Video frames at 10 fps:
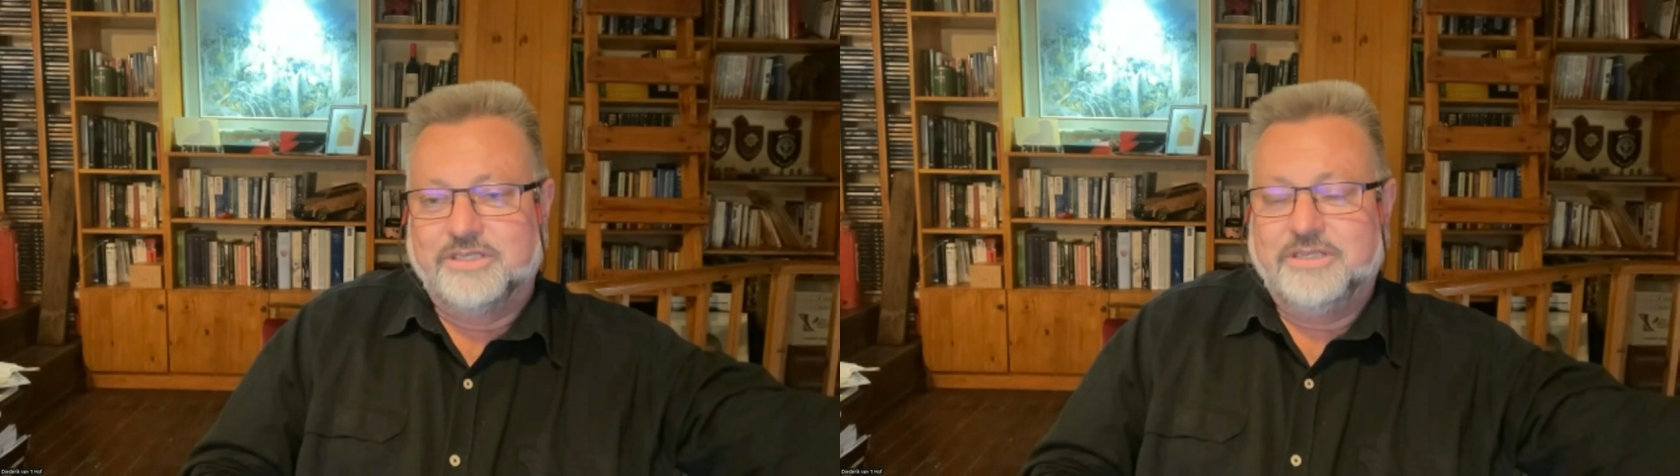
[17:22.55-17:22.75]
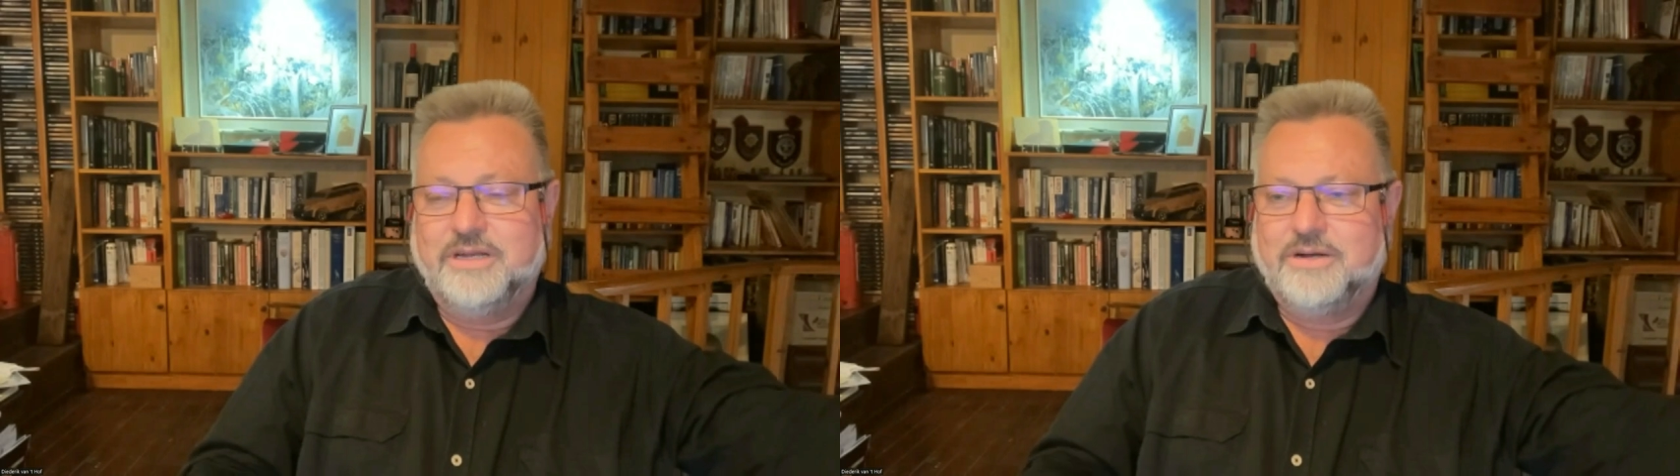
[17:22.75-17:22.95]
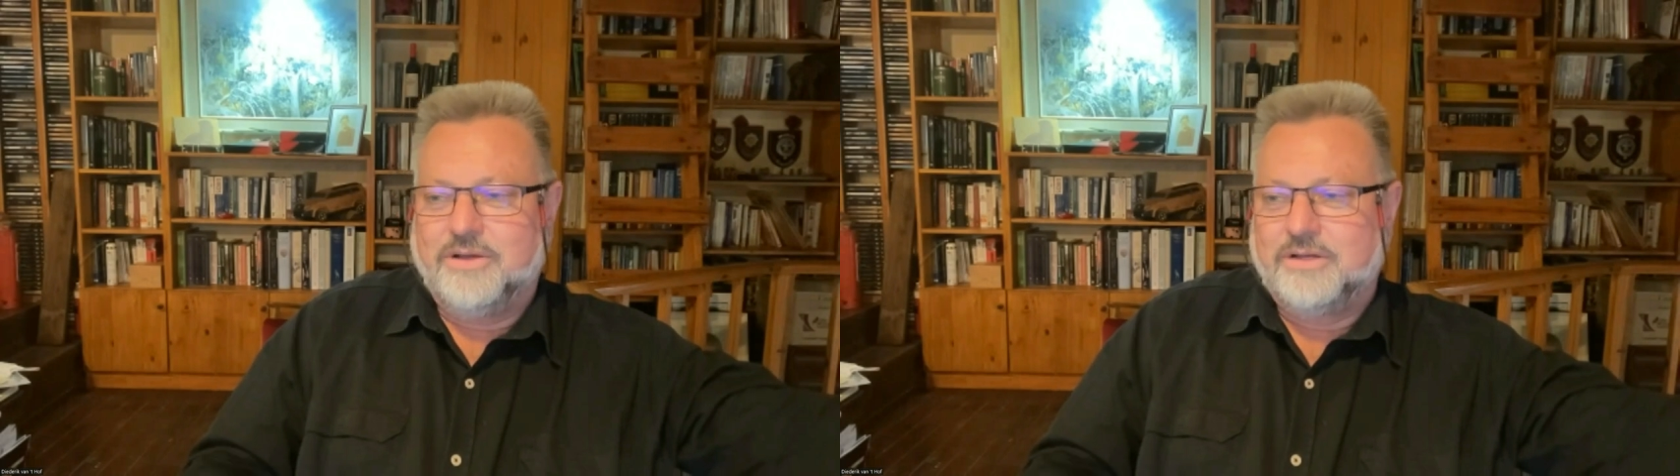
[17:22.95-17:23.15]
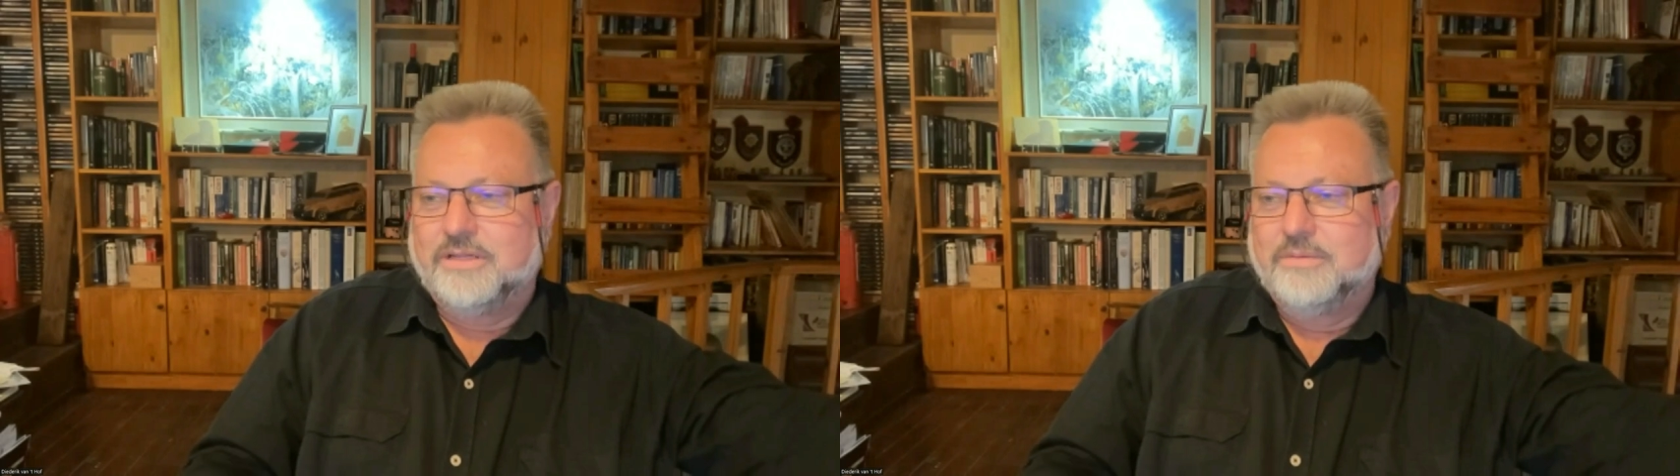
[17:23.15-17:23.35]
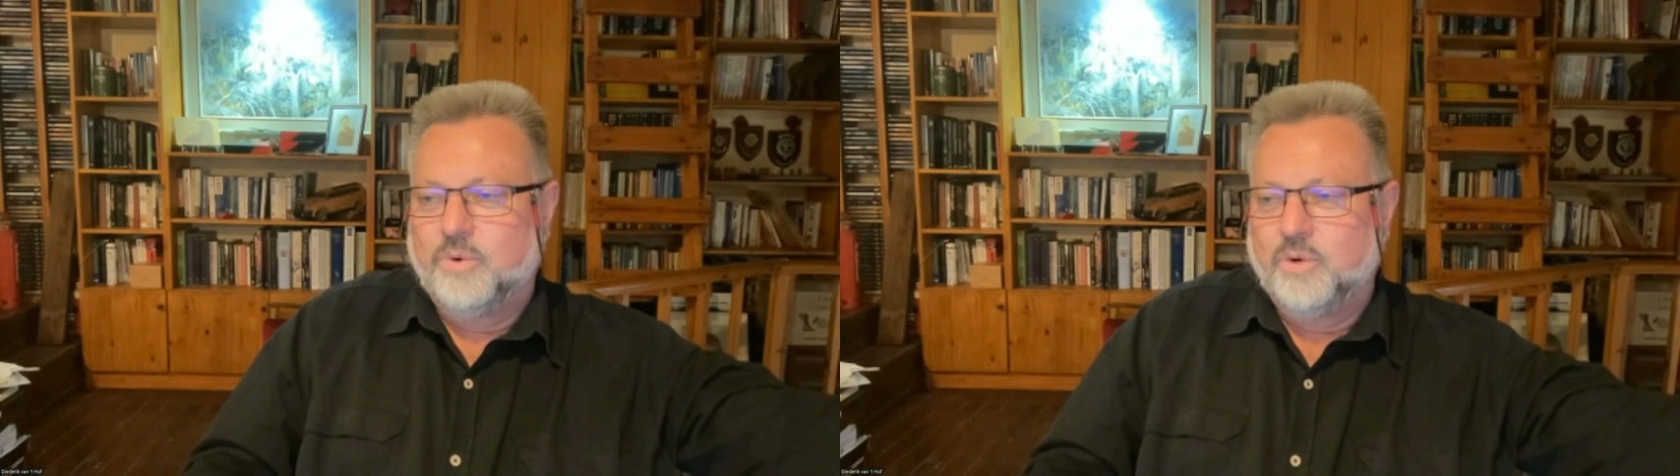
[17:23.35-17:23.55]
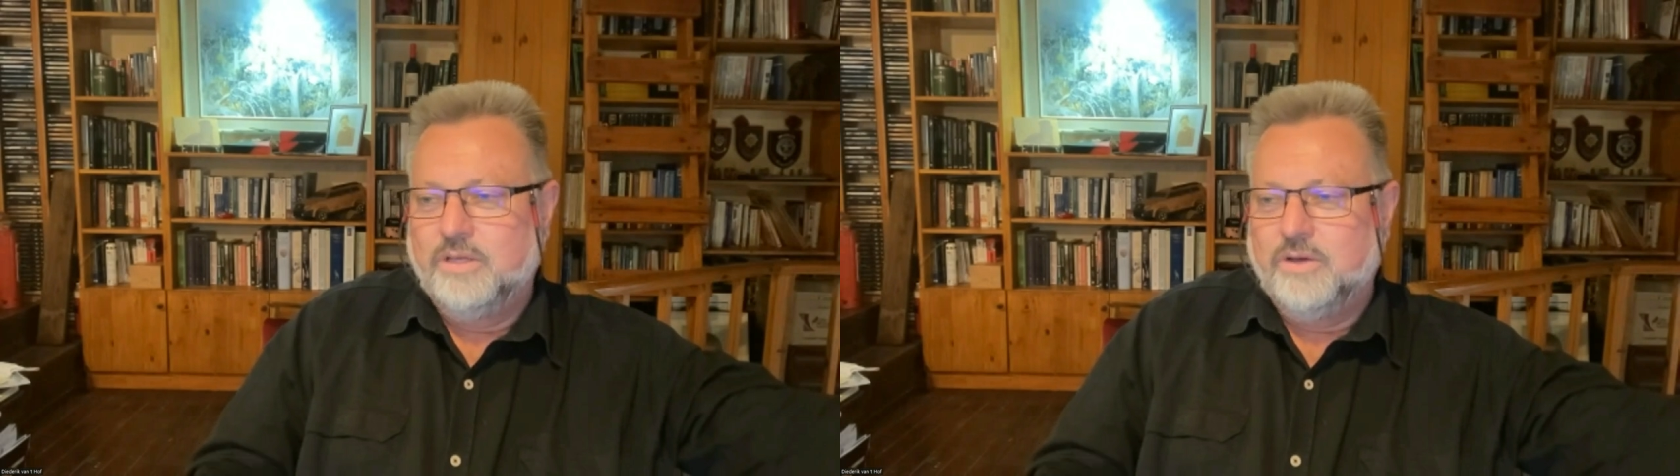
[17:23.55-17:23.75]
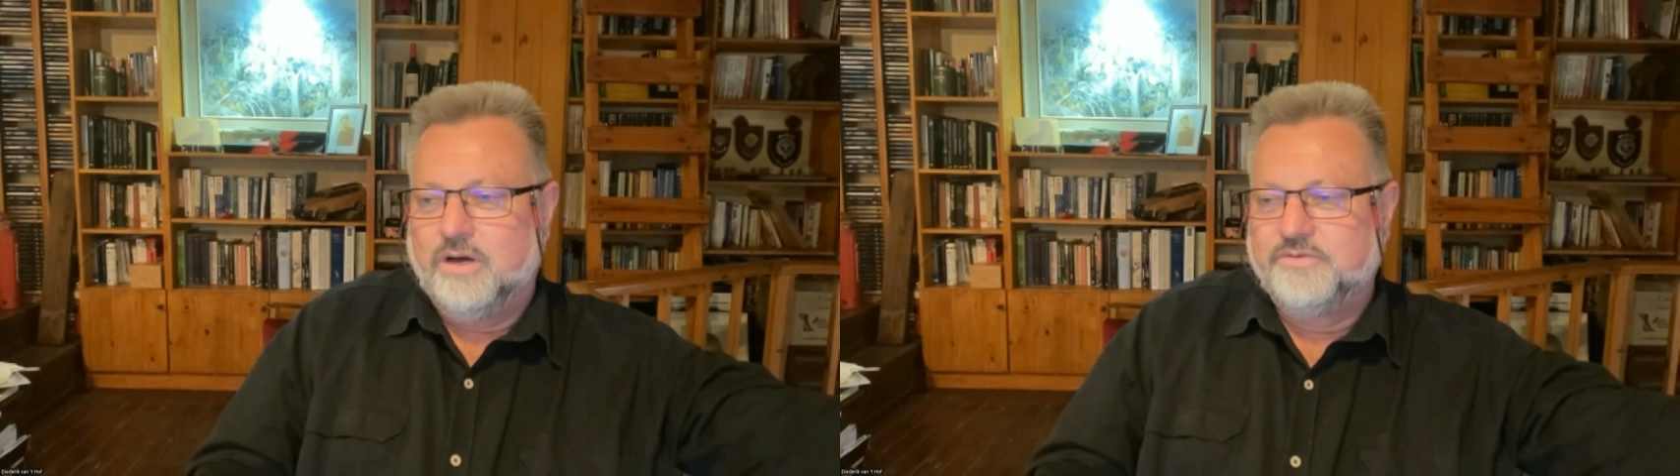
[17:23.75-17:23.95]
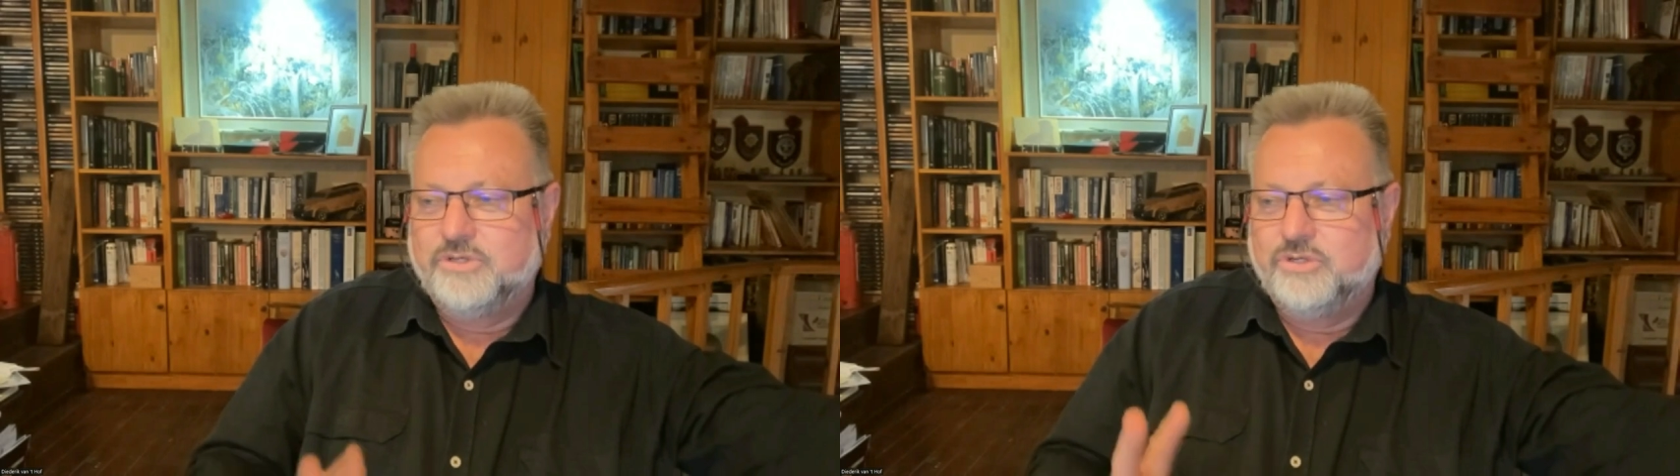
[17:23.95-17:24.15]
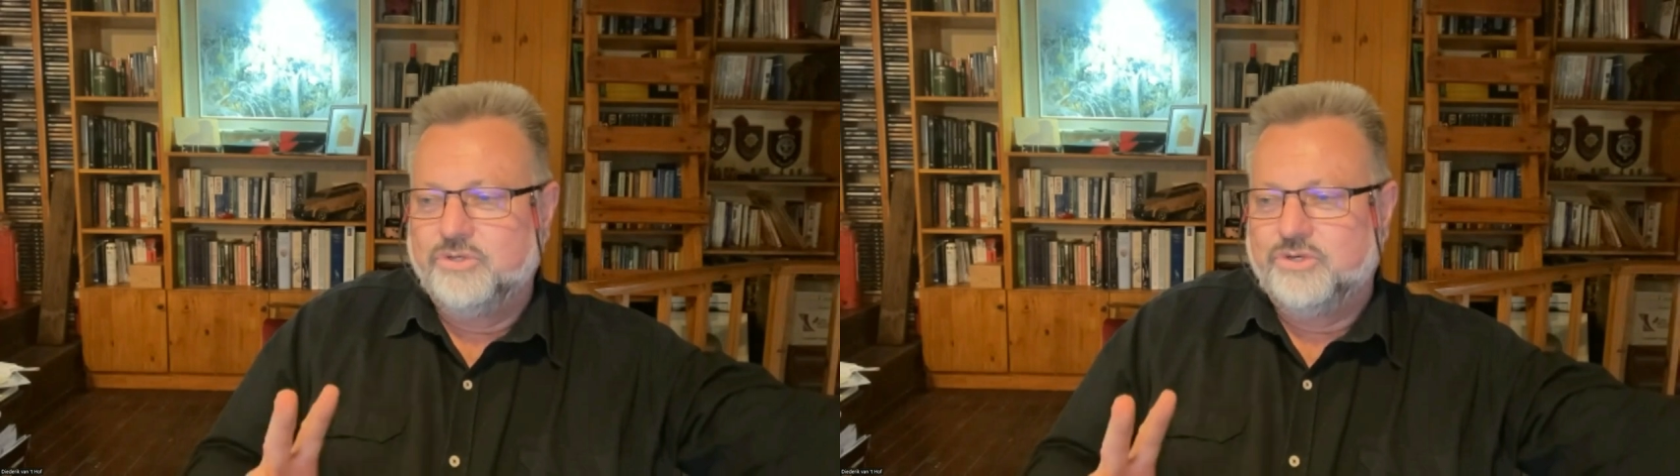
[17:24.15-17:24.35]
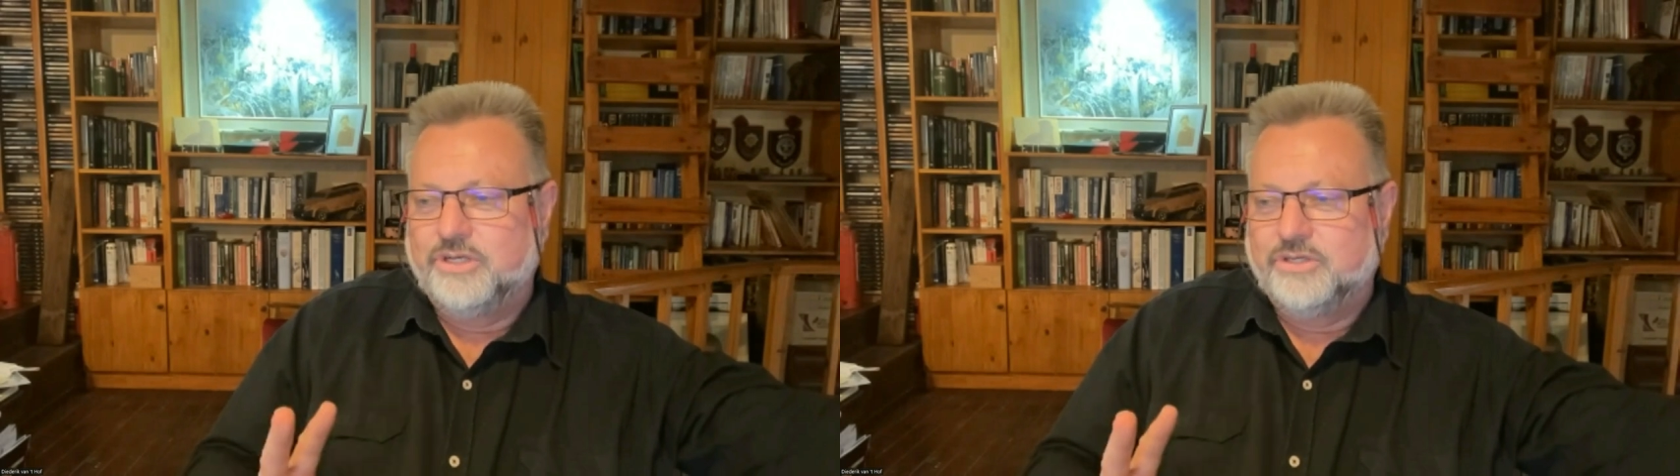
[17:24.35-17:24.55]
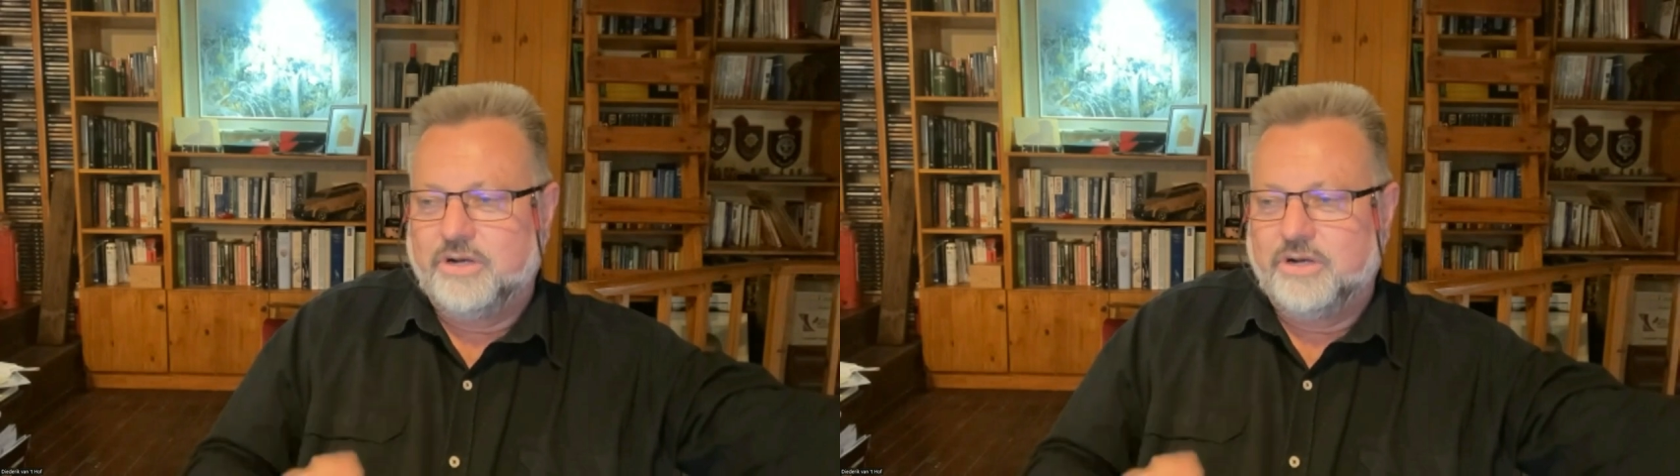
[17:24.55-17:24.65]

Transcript: It's ten o'clock in the morning. You offered two drinks.